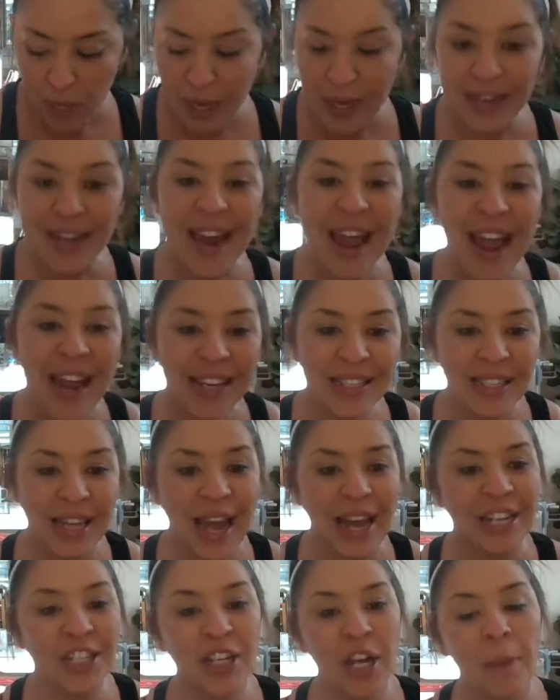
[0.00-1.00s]
Next,
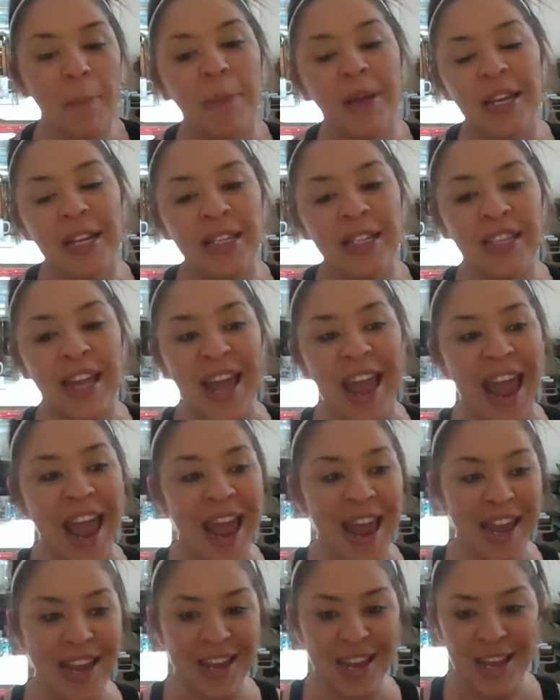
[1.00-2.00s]
I jump in and say,
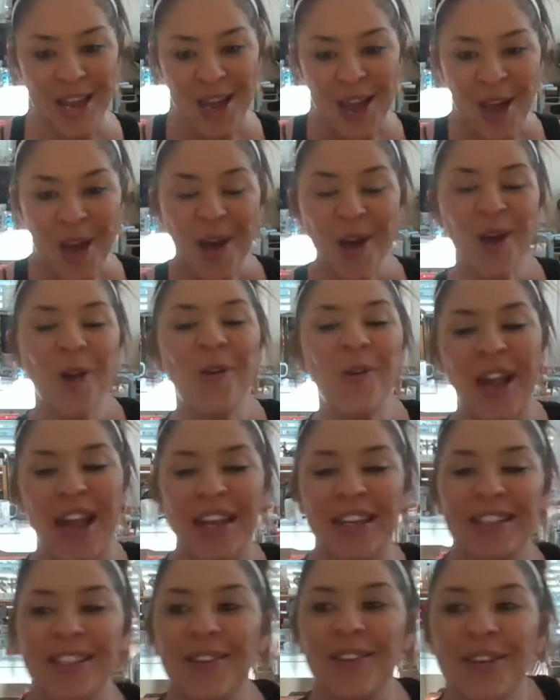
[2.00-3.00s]
hey,
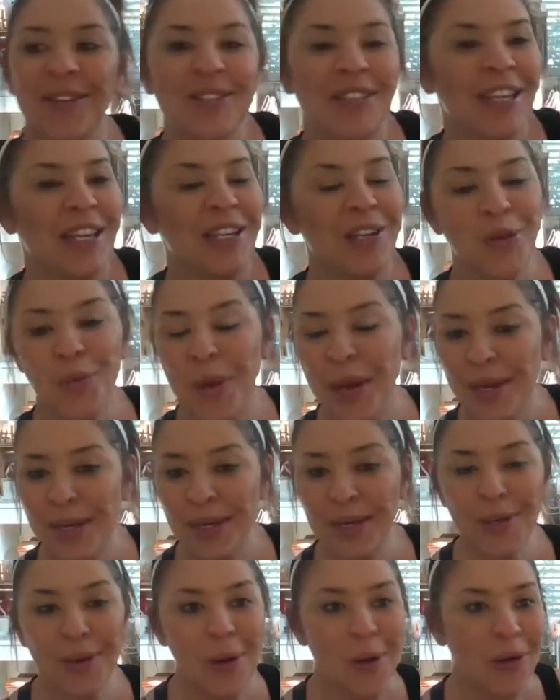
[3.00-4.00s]
okay, so you said you're ready
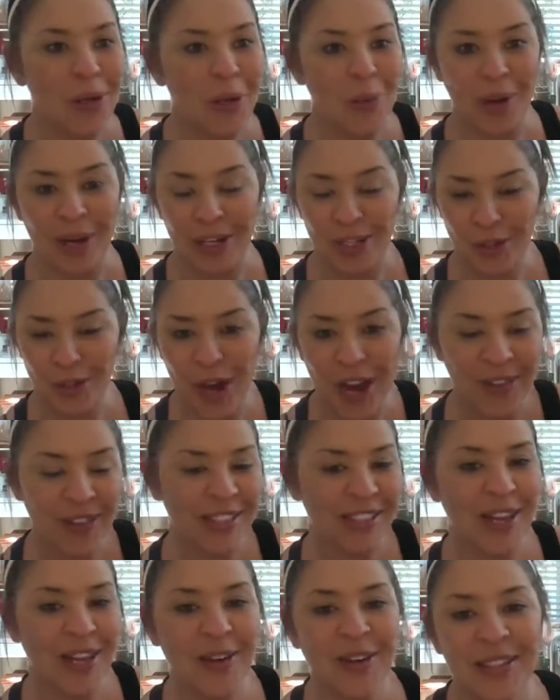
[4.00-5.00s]
to go. You want to try
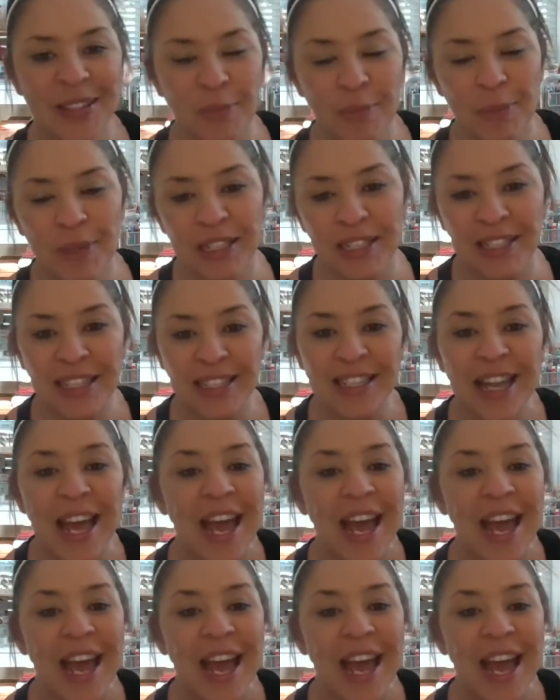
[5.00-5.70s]
this out as a business.